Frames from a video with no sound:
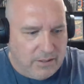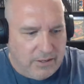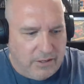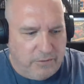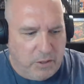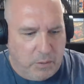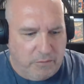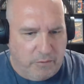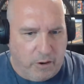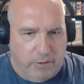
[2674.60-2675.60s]
video
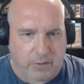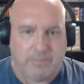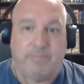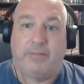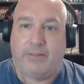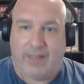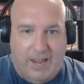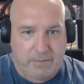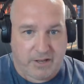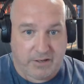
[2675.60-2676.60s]
even farther."
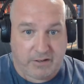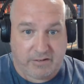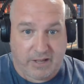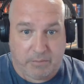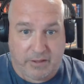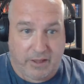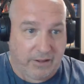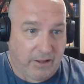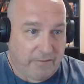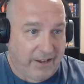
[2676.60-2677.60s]
Amazon does the same thing.
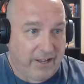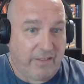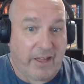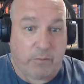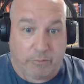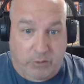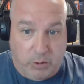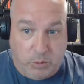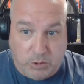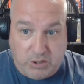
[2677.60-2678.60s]
If I get a lot of
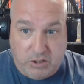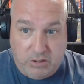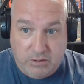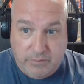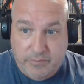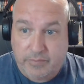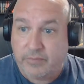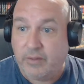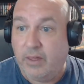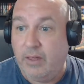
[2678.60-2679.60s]
reviews,
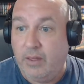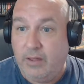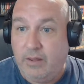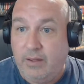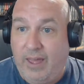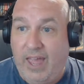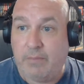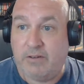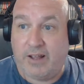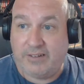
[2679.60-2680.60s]

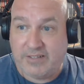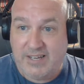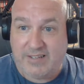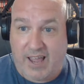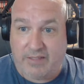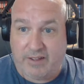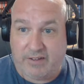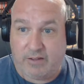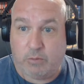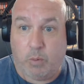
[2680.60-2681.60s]
Amazon sees that and they
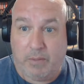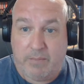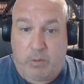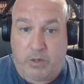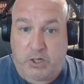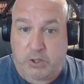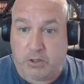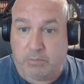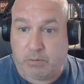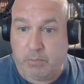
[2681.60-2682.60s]
says, "Well, maybe we
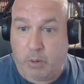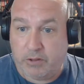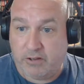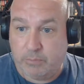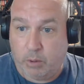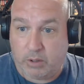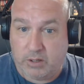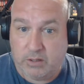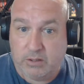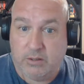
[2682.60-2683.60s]
should promote this
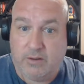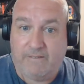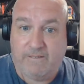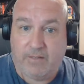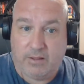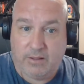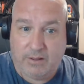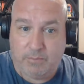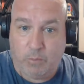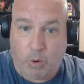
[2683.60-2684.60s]
book
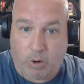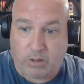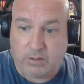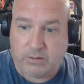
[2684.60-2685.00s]
more."